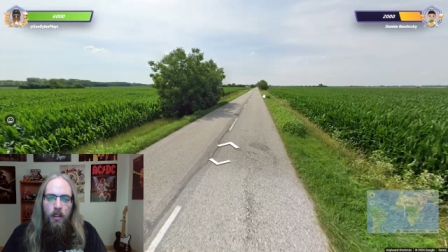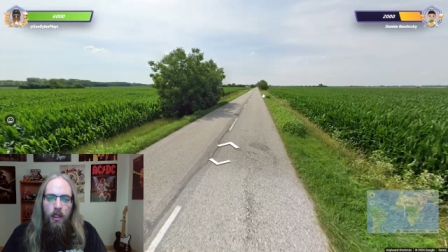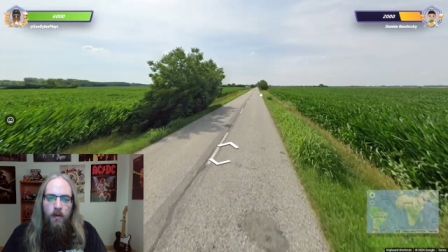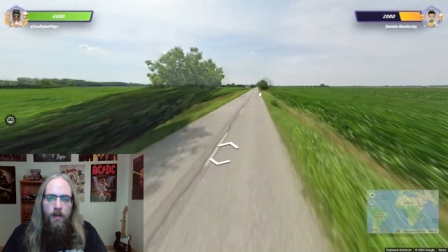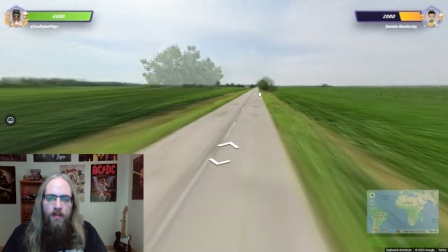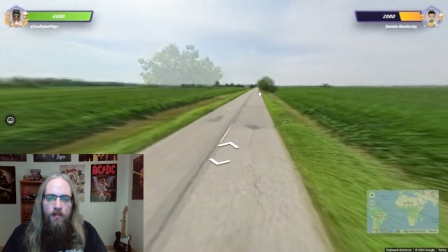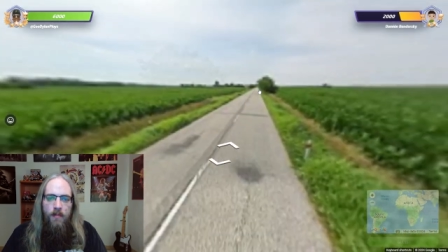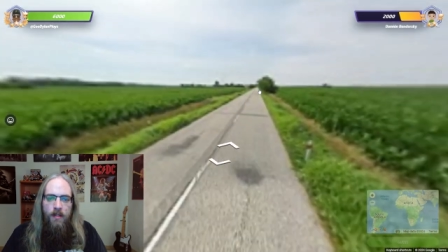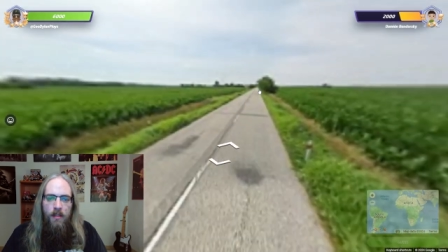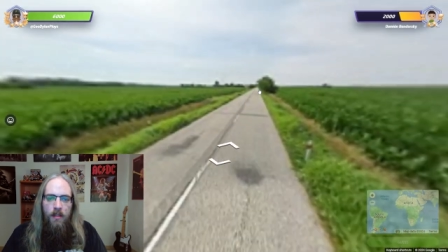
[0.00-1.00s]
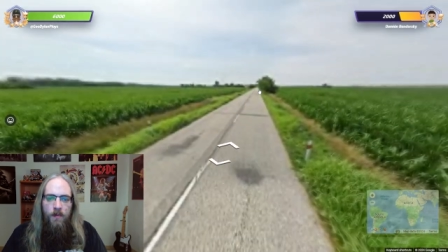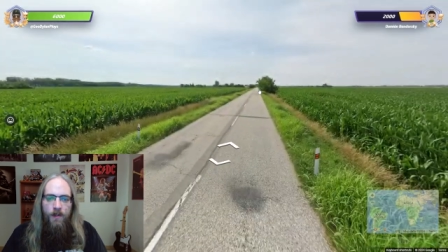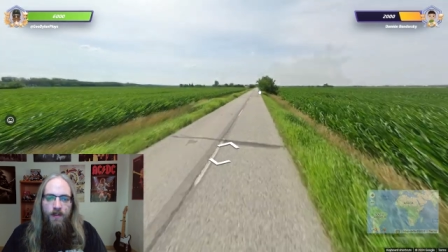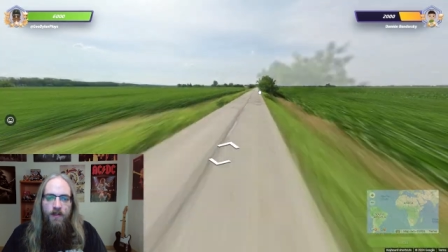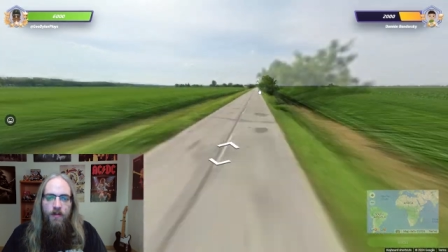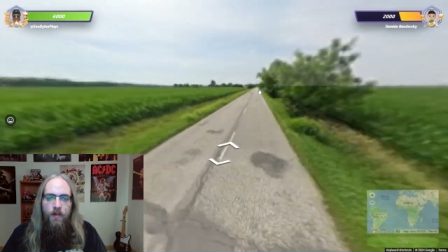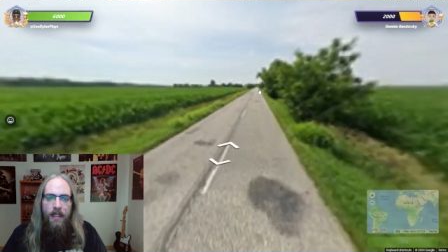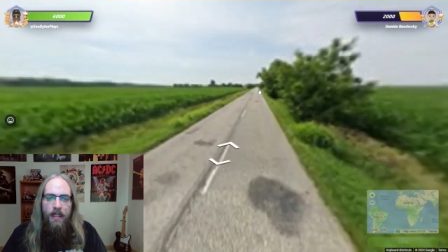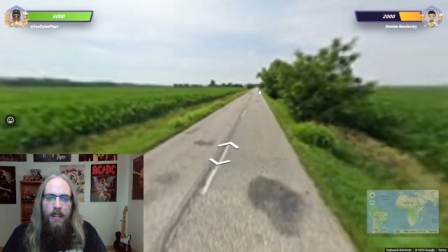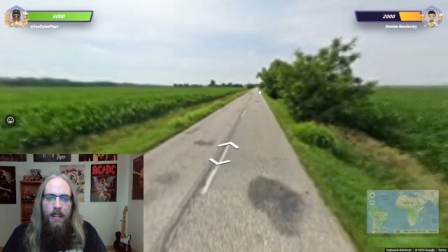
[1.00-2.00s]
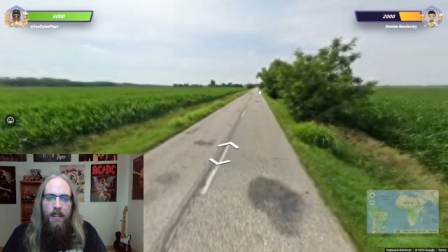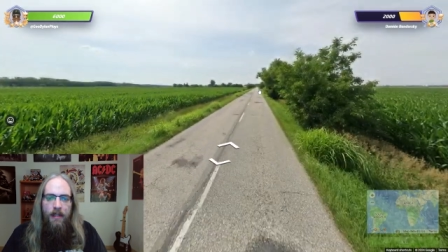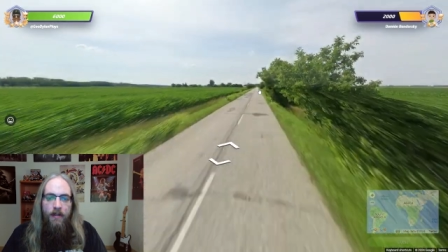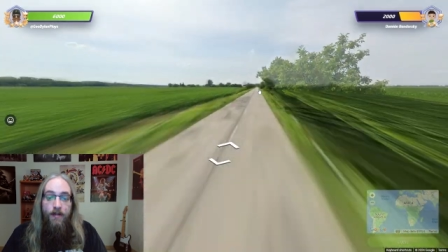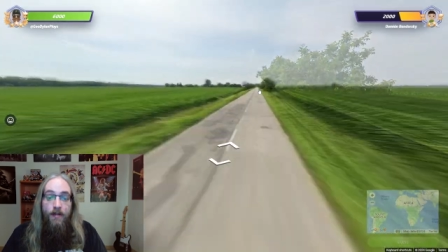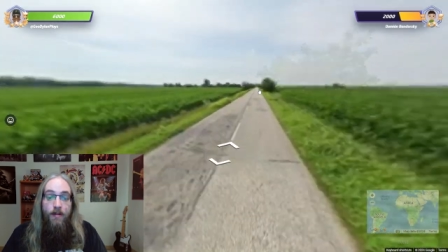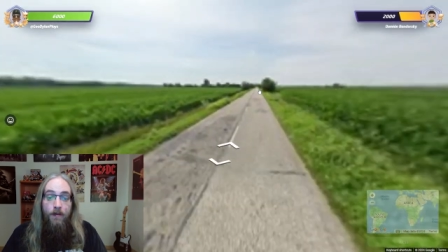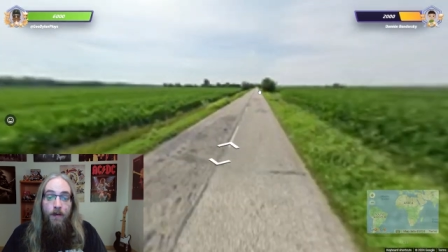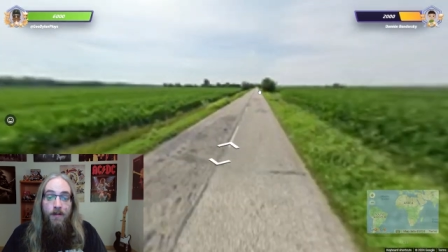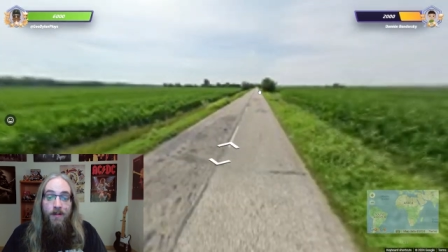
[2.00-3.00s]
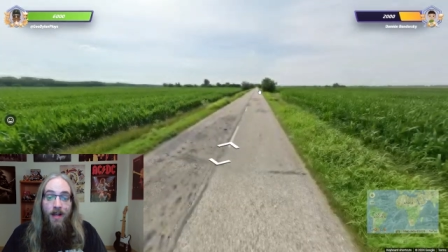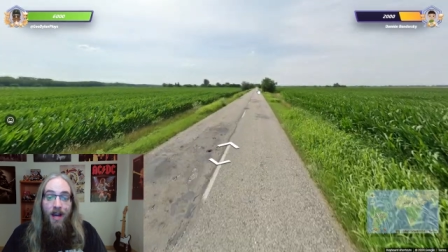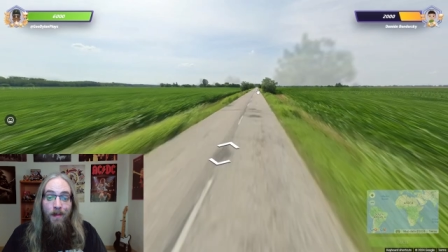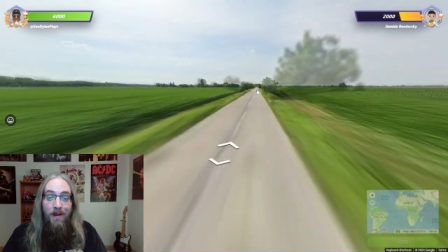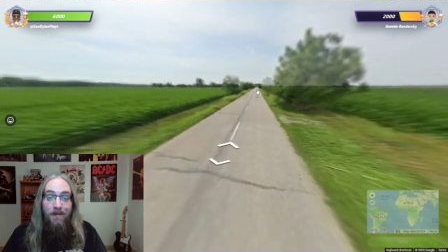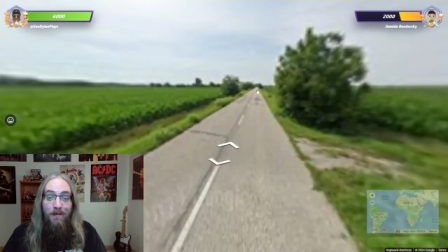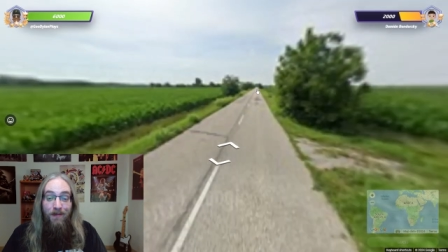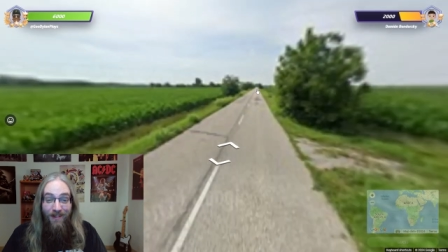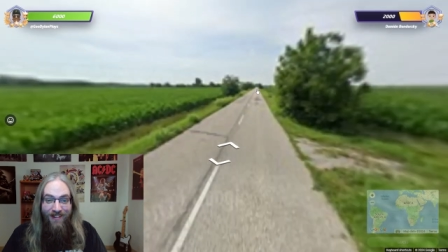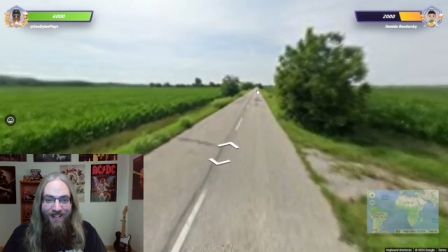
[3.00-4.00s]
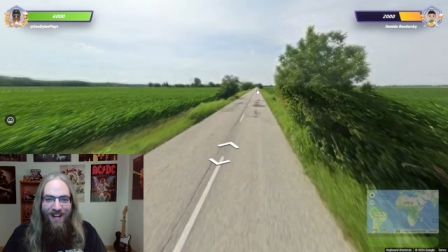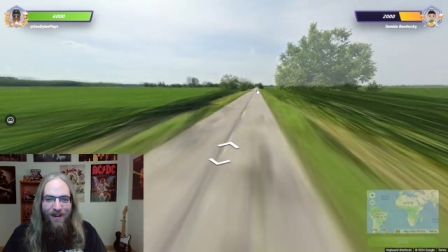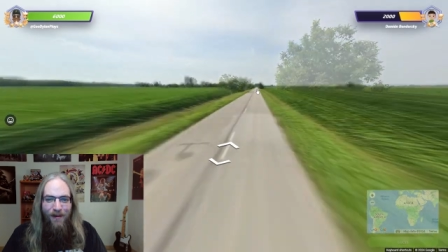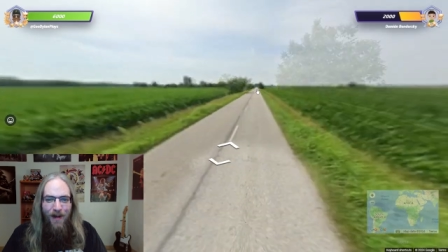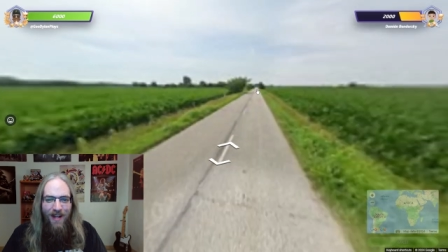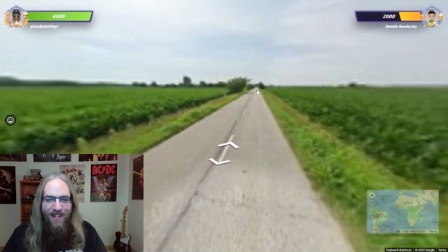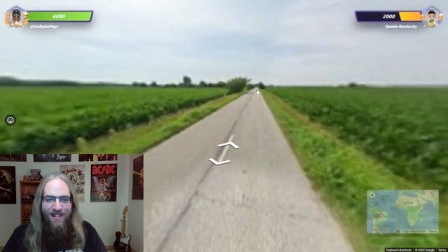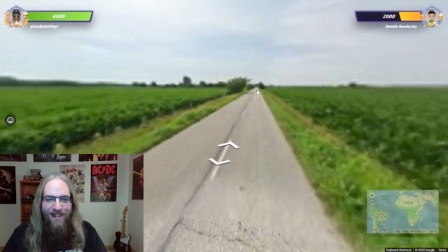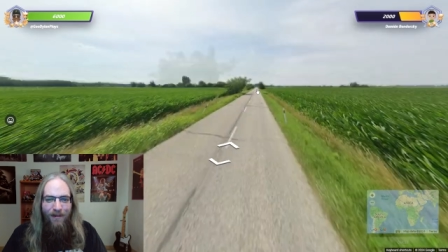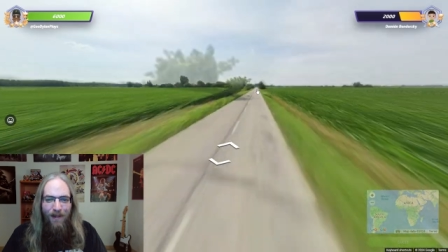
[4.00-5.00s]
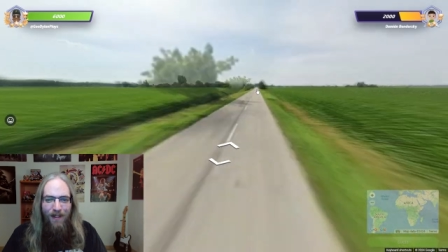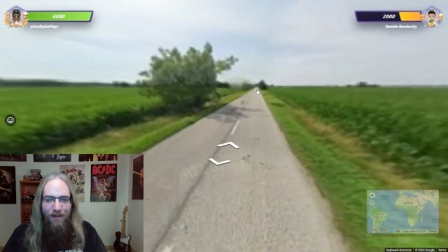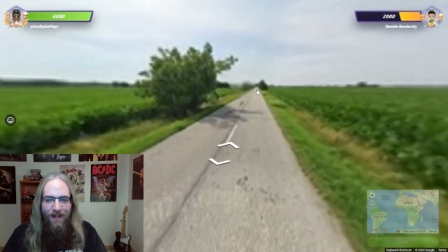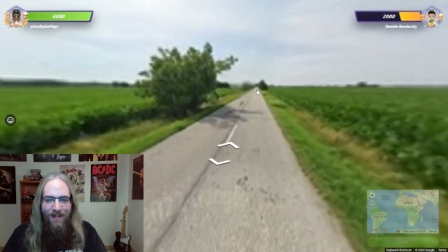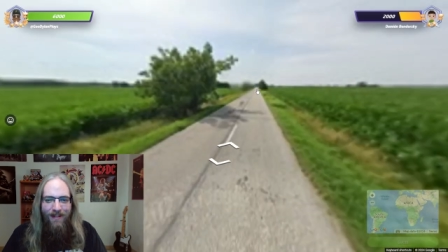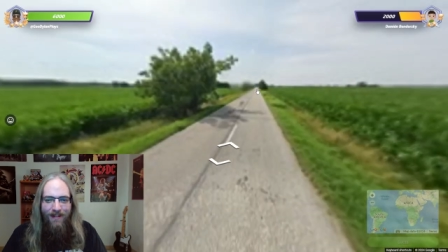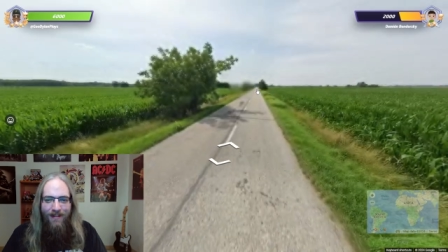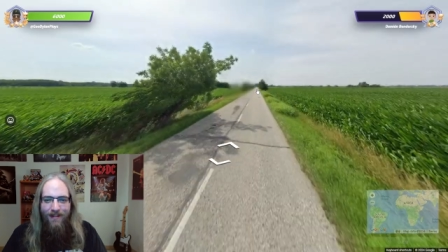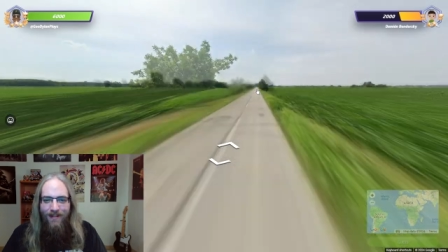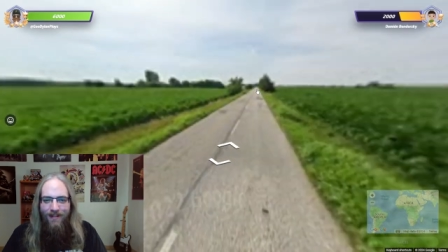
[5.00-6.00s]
I always mix up with Sweden. This is the first time I've got it right, being Finland.